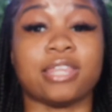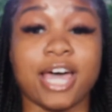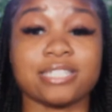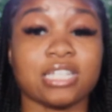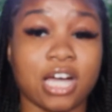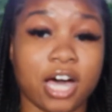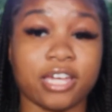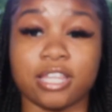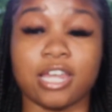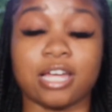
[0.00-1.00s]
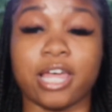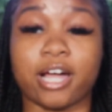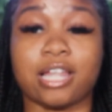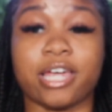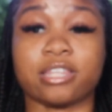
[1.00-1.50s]
That's the Kanye that I
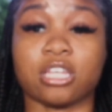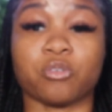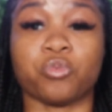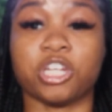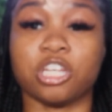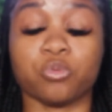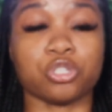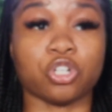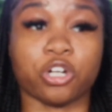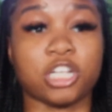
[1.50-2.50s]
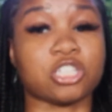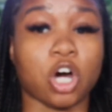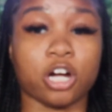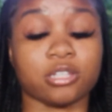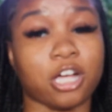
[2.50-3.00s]
like. I like the, when he was on his
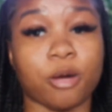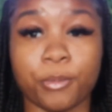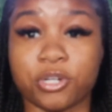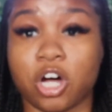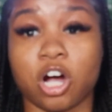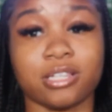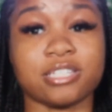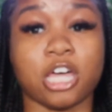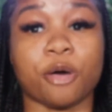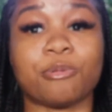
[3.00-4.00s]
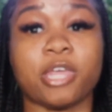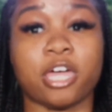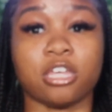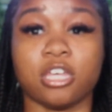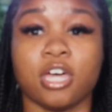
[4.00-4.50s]
heart, y'all remember the Heartless album
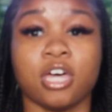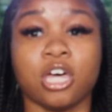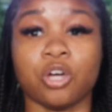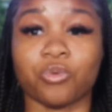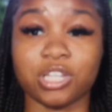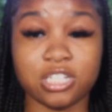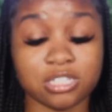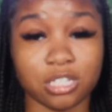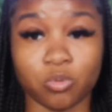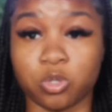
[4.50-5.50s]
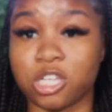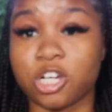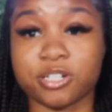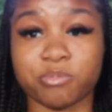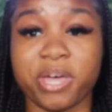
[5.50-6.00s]
that he released a
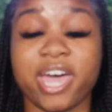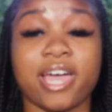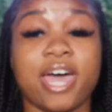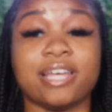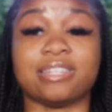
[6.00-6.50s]
years back?